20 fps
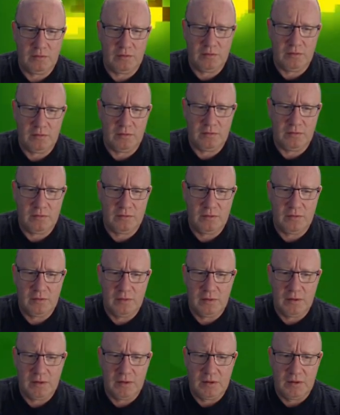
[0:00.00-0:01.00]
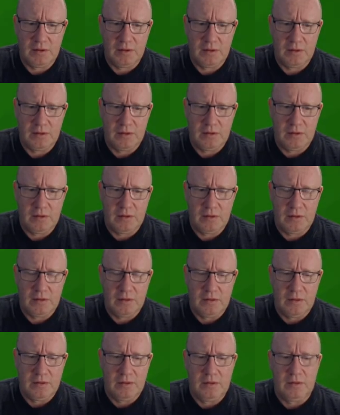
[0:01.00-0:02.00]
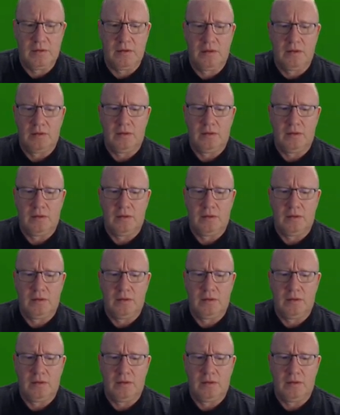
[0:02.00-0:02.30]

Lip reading: Nobody speaks.